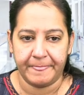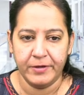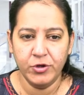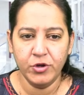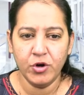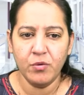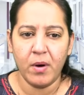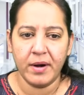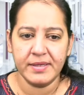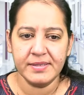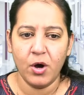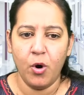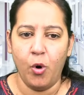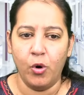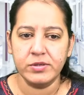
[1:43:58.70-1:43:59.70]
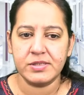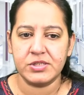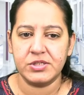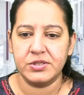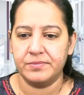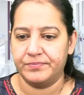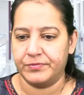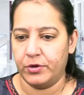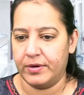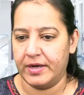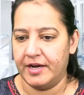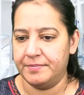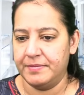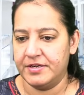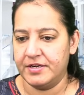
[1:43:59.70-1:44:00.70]
You know what is a host? Okay,
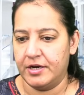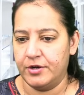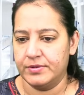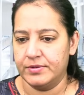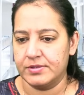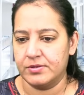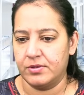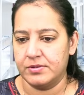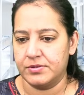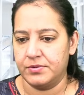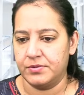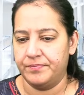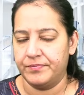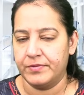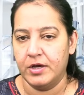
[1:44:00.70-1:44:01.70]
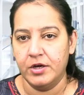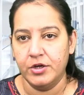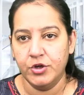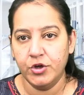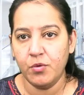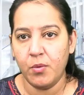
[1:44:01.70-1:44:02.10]
let me tell you this also. You